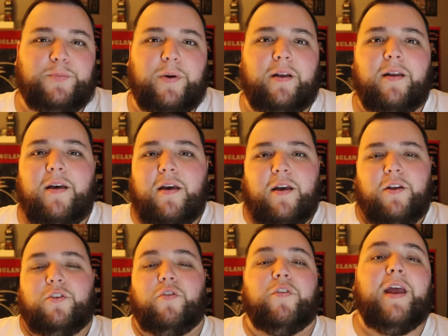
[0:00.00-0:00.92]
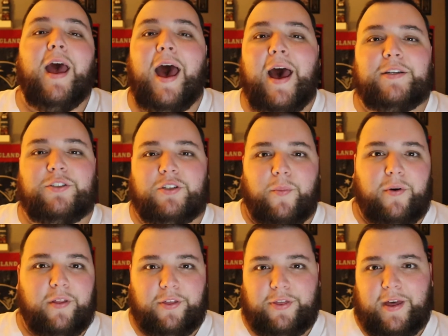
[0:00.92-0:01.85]
But to rehash some
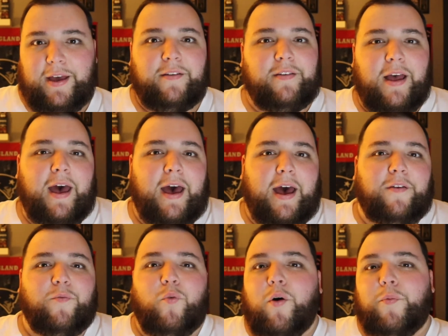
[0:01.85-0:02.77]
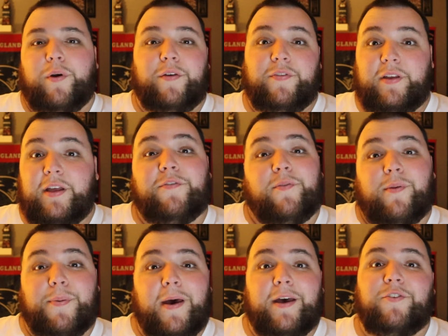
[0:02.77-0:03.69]
of the things and what we've seen from
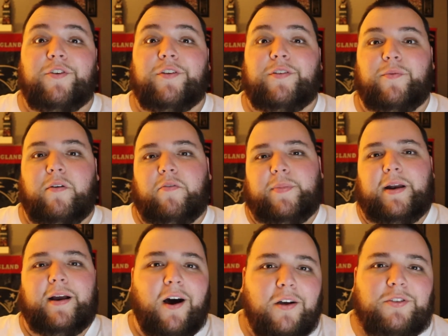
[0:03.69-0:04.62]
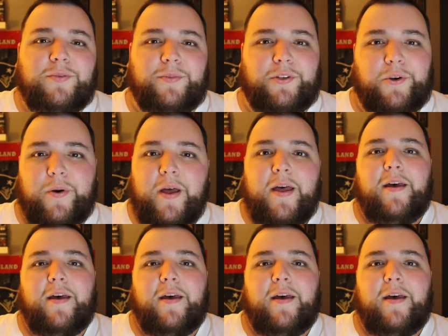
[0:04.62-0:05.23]
the Patriots and what we've been accustomed to